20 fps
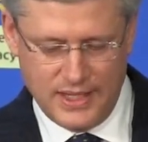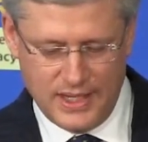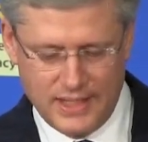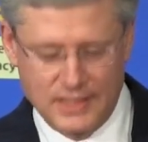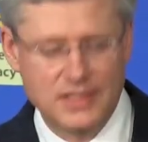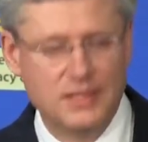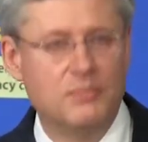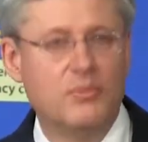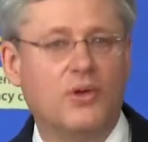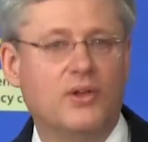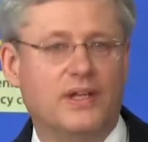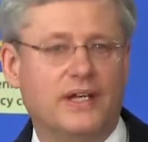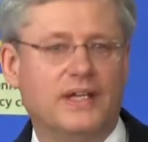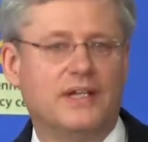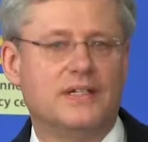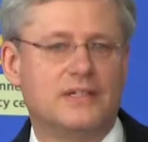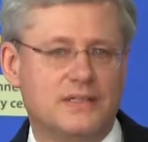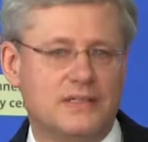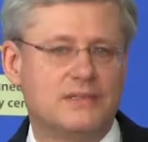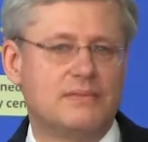
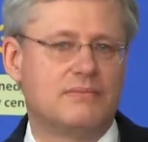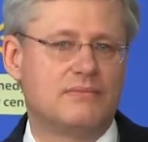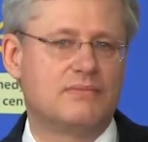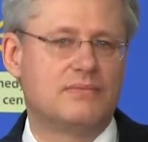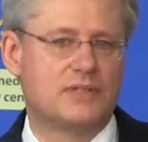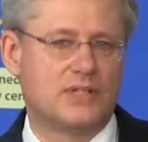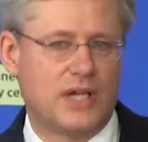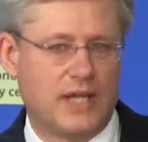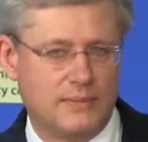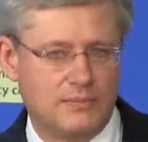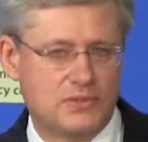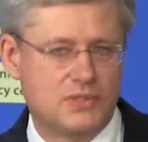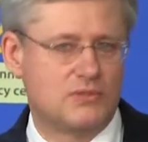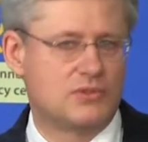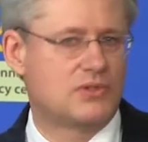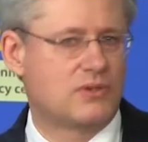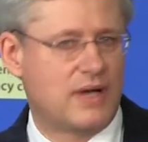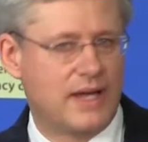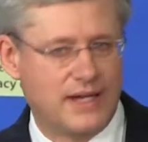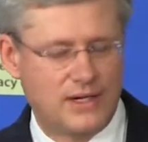anti-bullying types of
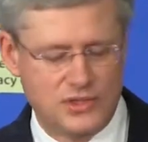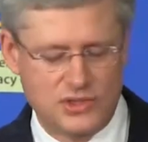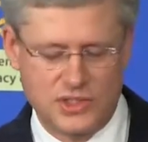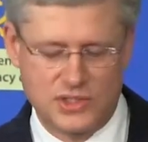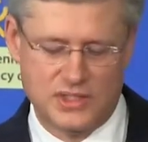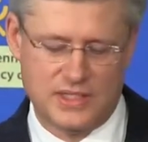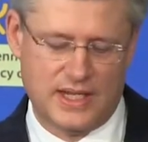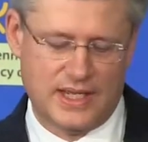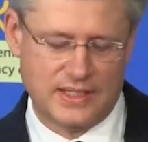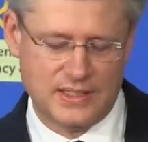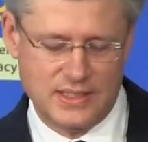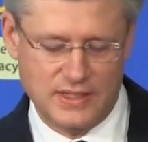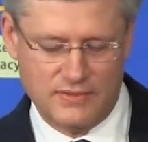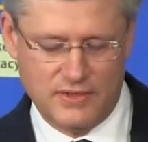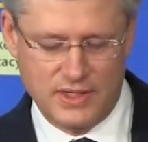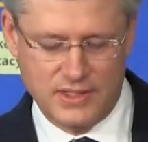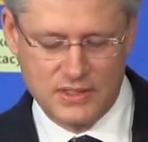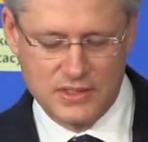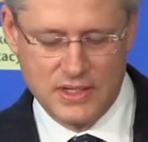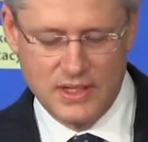strategies and
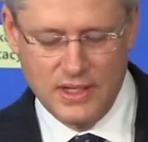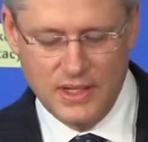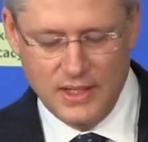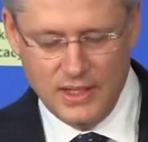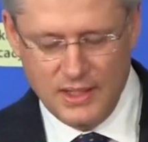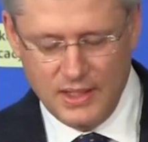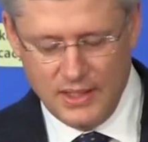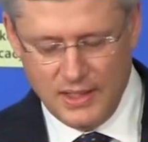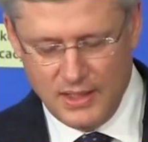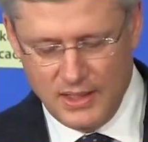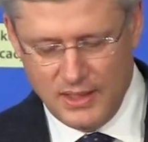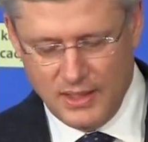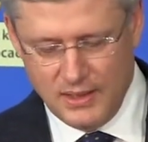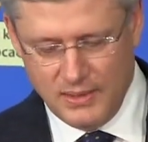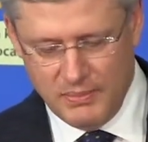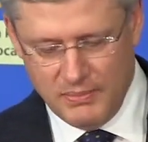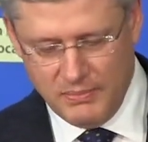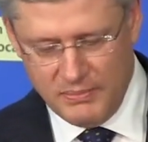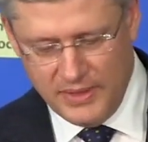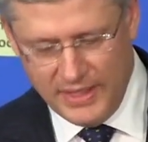activities.
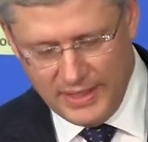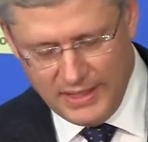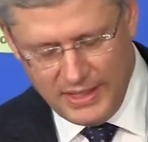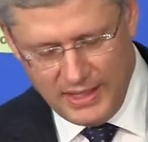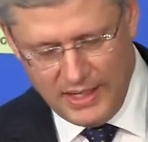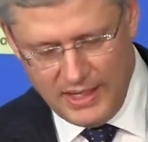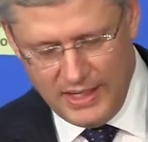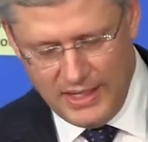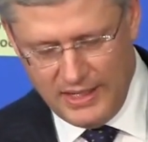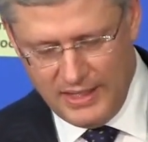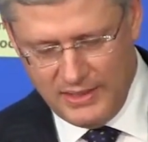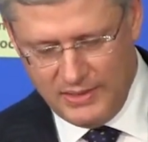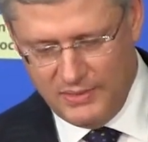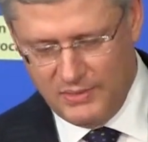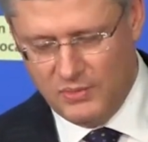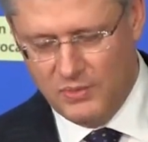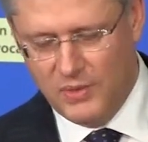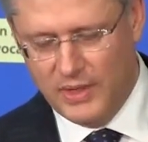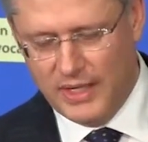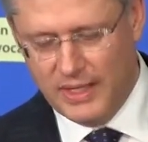But
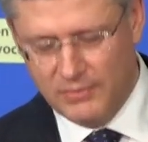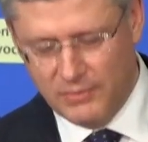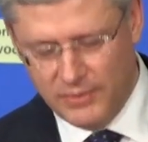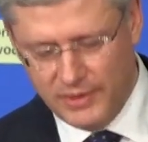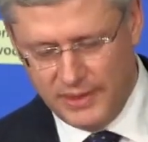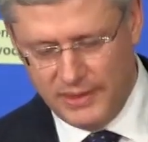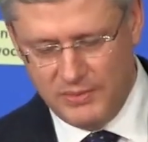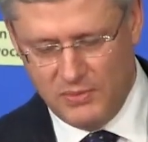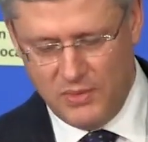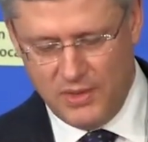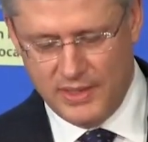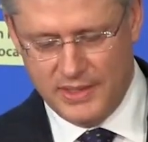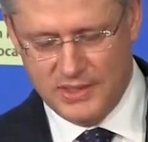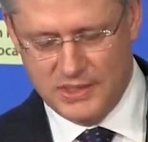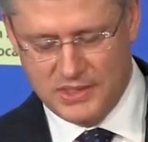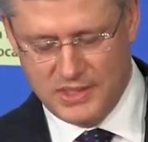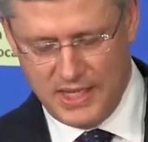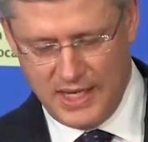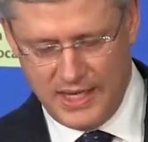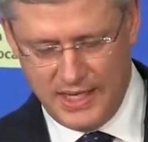what I really want to
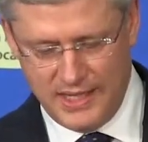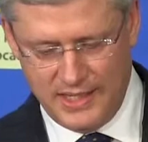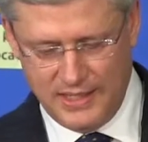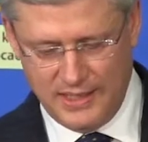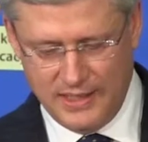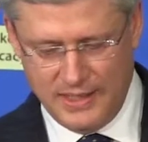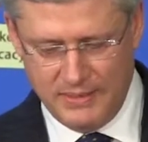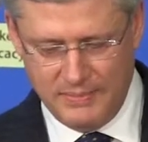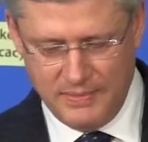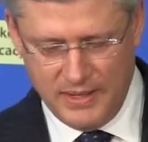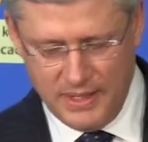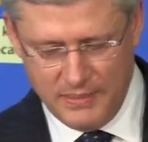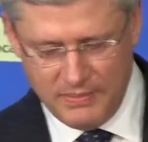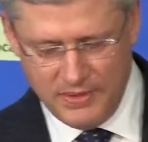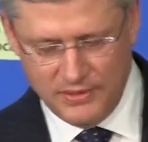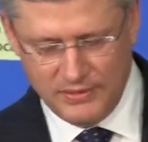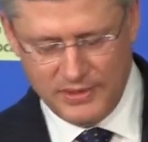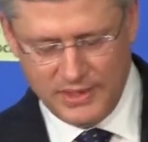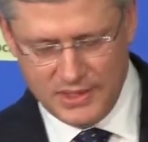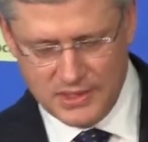say
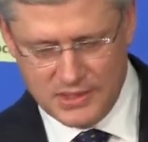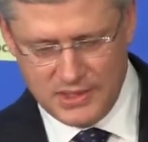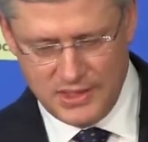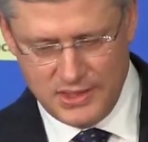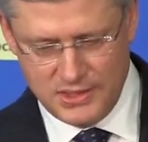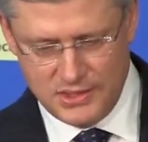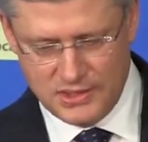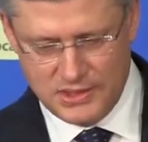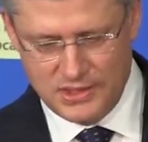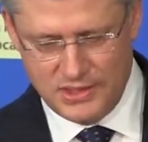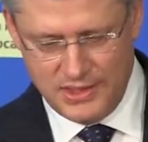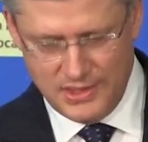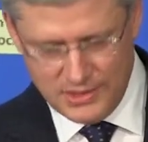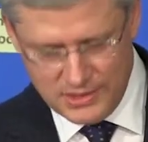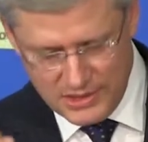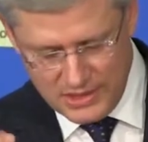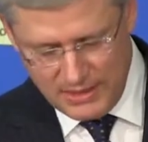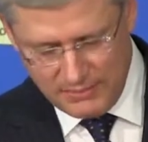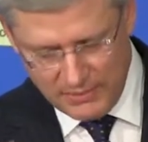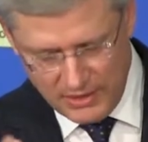about this
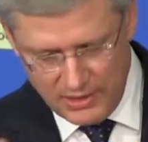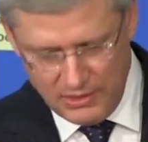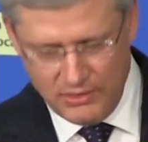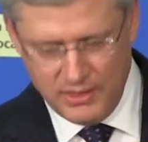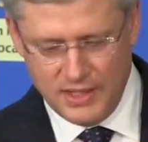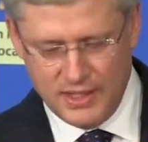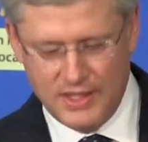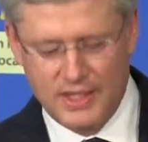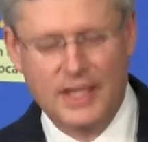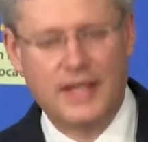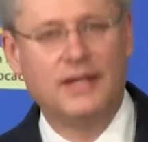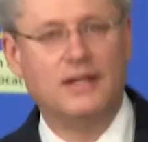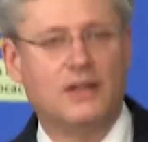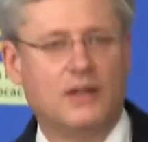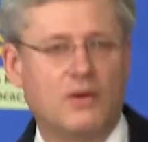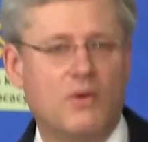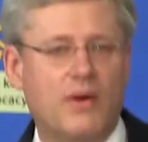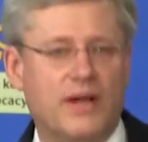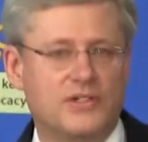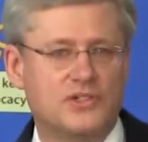is something you hinted at in
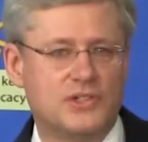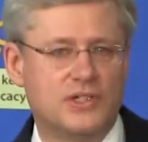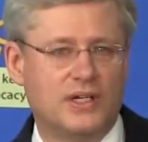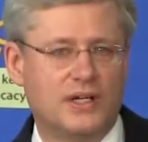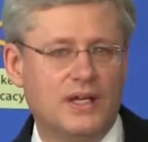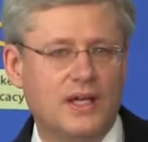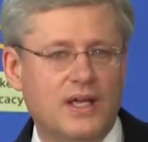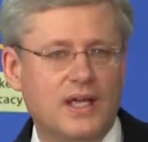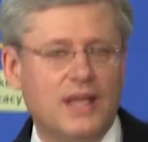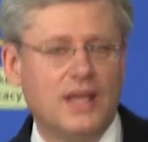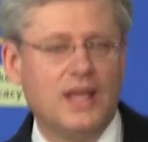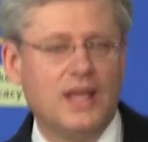your question.